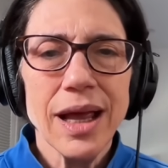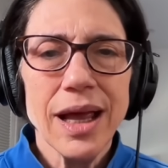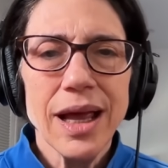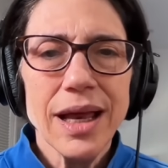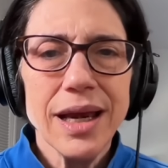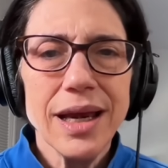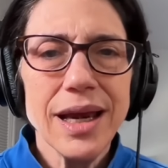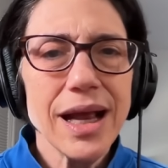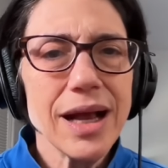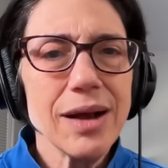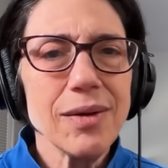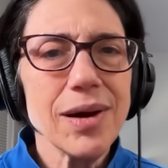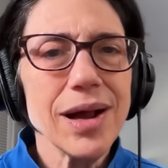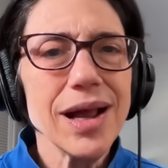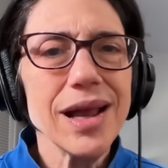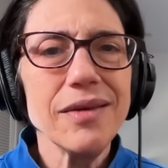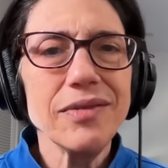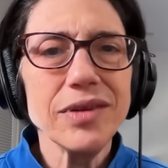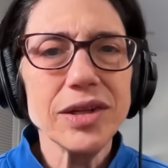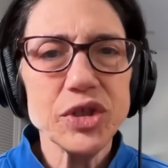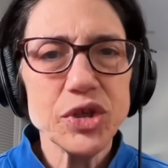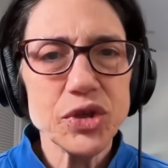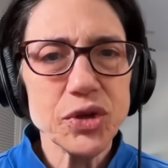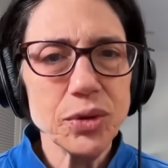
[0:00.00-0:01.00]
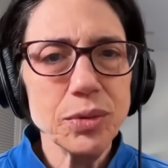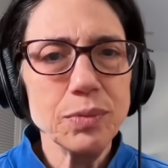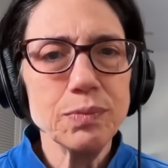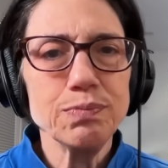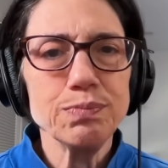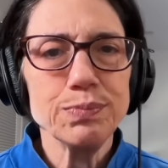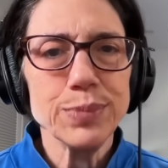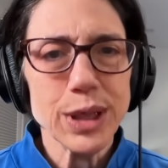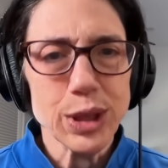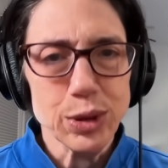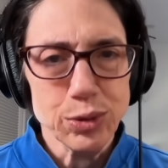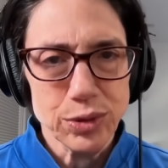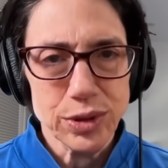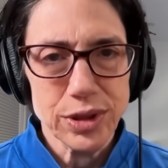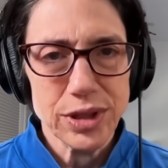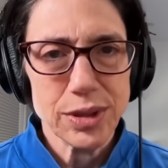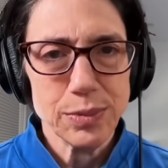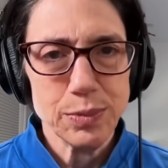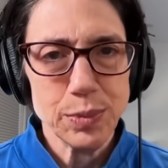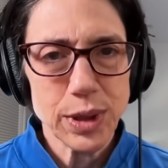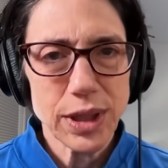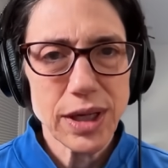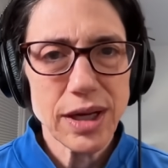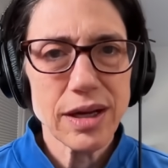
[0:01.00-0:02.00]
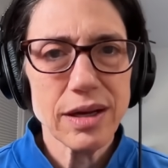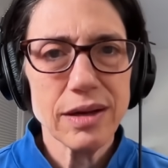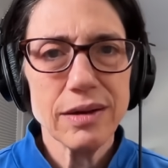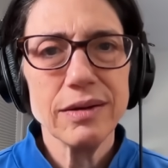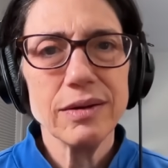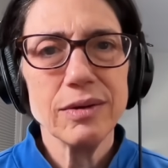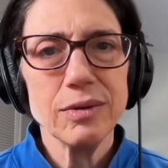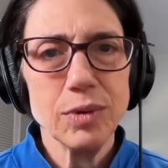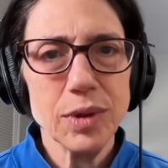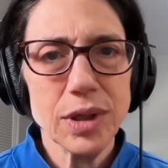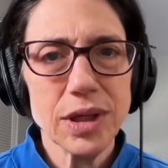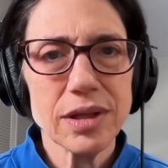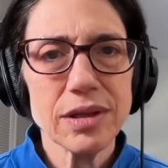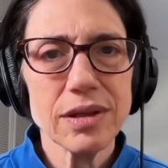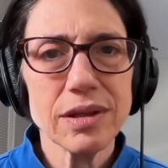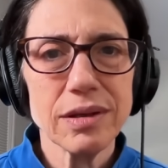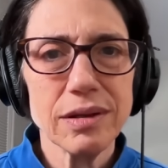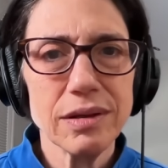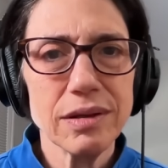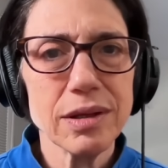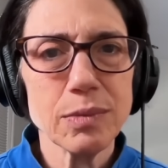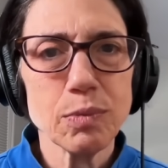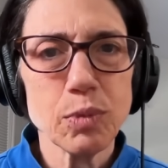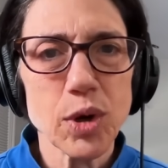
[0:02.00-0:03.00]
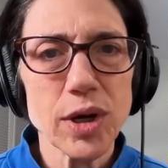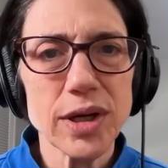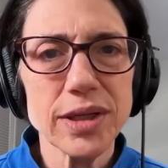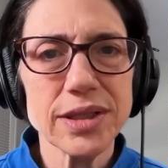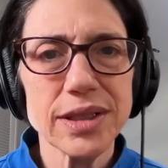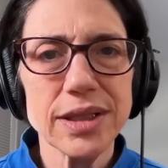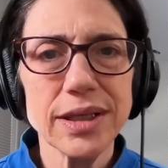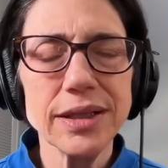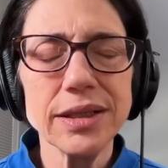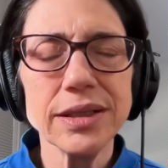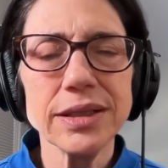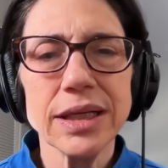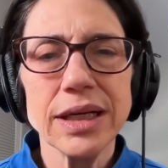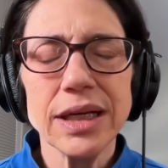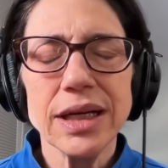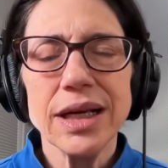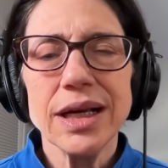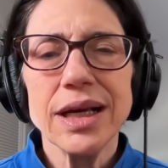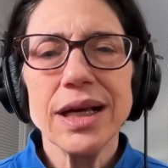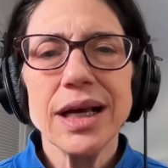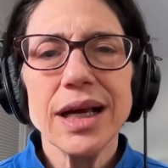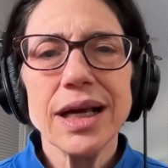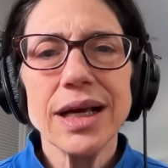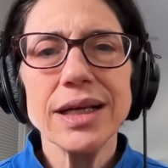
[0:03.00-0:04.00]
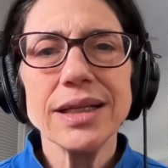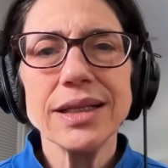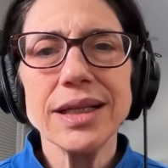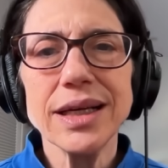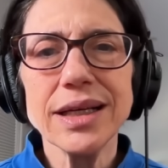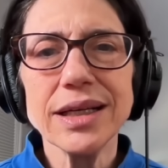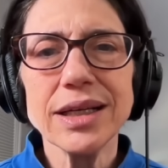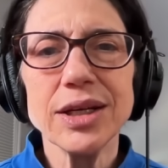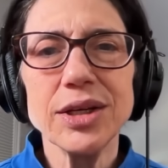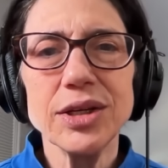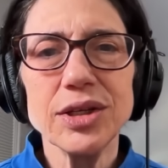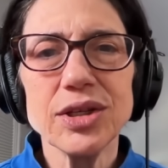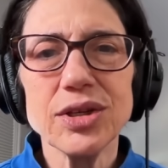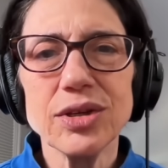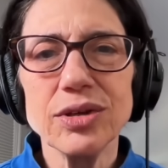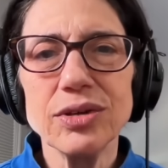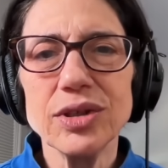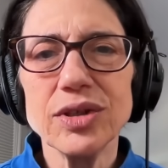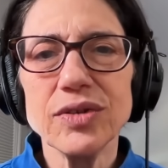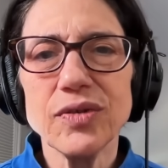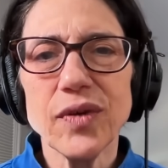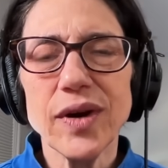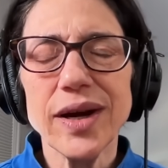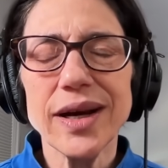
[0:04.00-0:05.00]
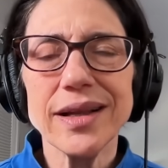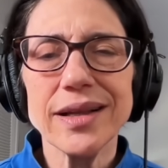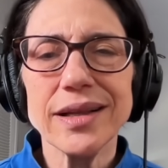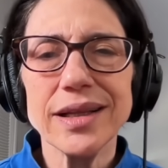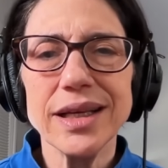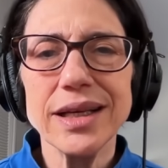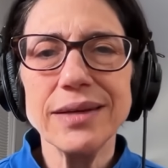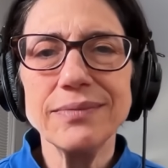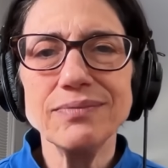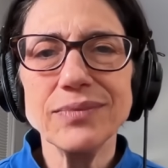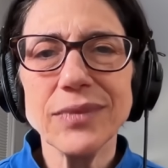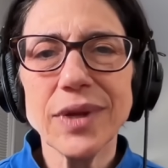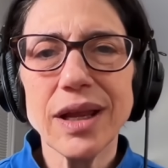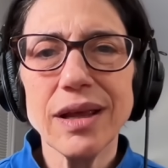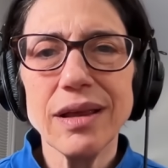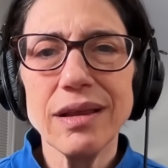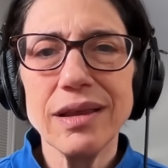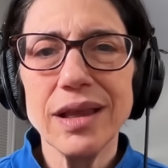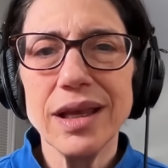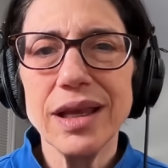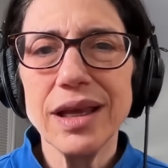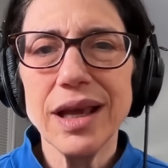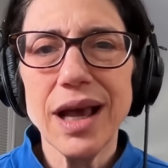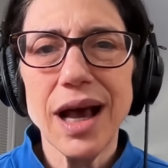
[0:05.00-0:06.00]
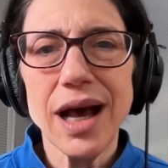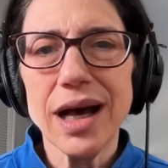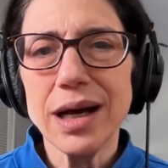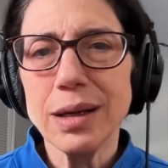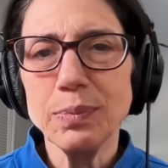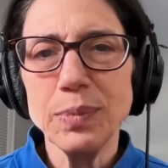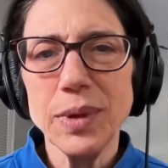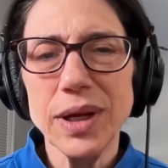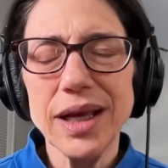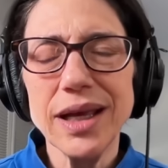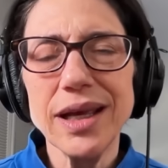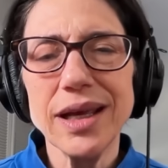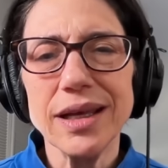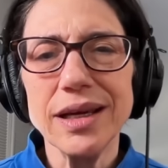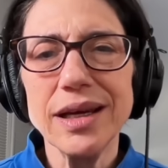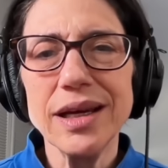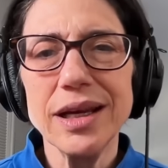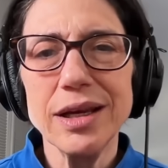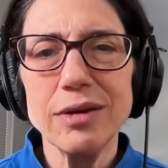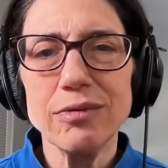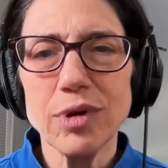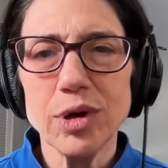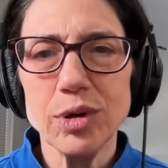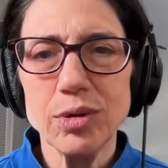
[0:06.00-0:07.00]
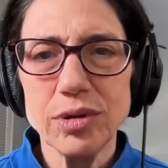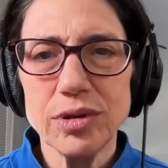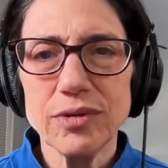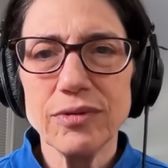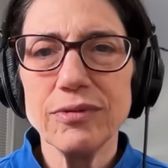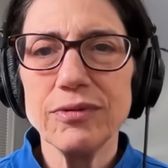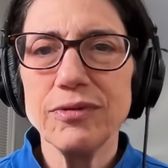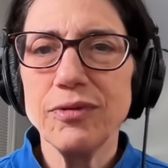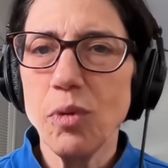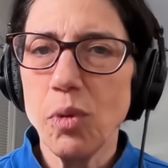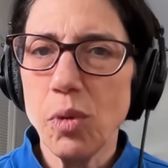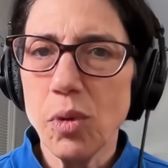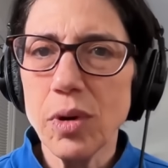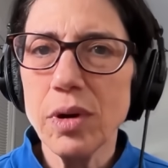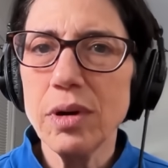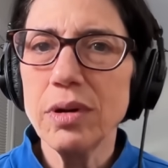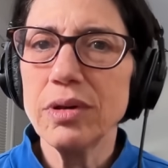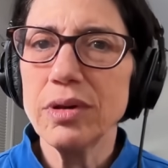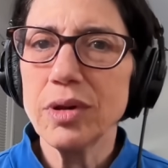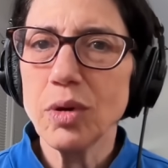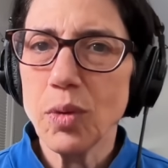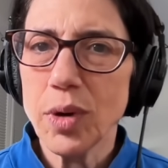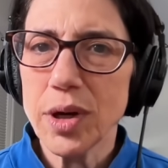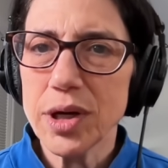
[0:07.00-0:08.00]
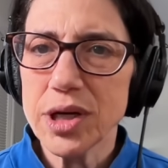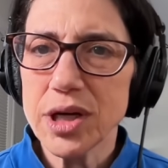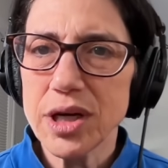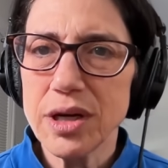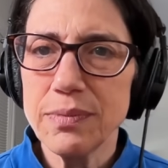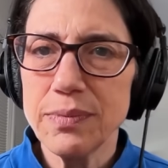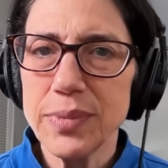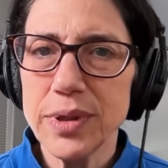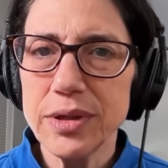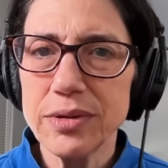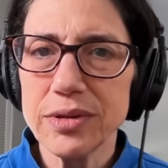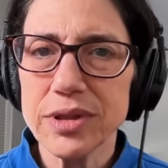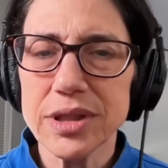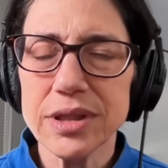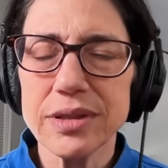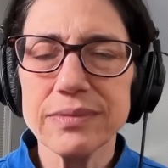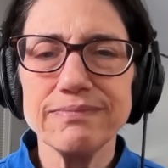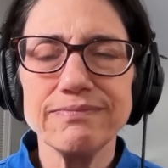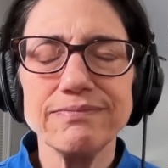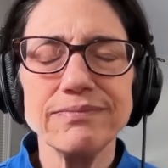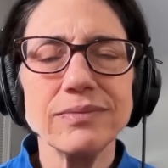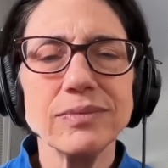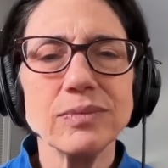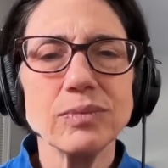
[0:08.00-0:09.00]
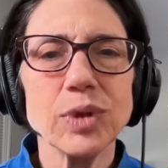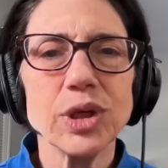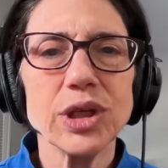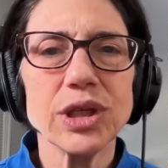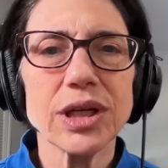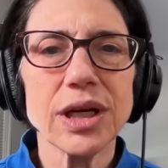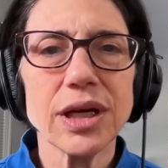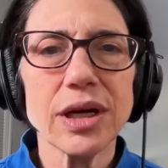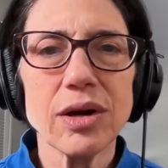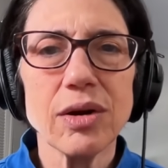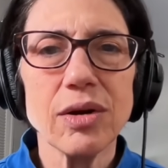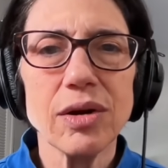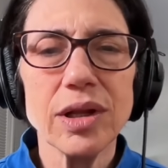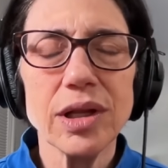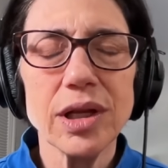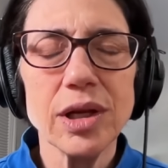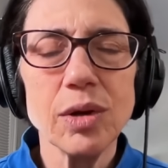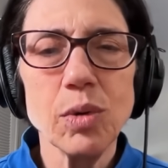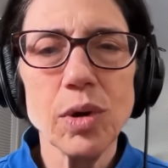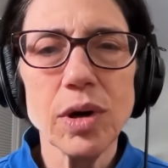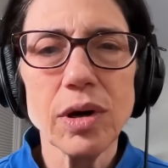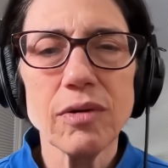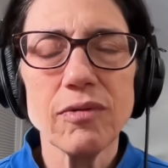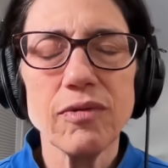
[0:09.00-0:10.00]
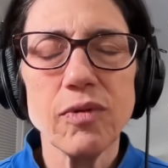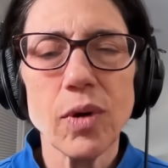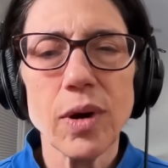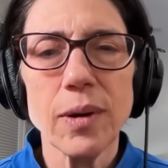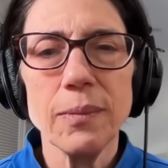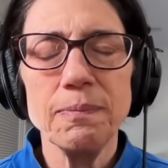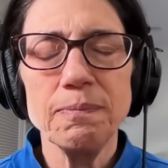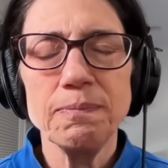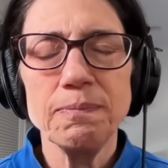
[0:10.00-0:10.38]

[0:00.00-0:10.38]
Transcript: Now, I have a certain bone to pick with the president, and that concerns, frankly, the op-ed he wrote for the Washington Post, which I currently work for.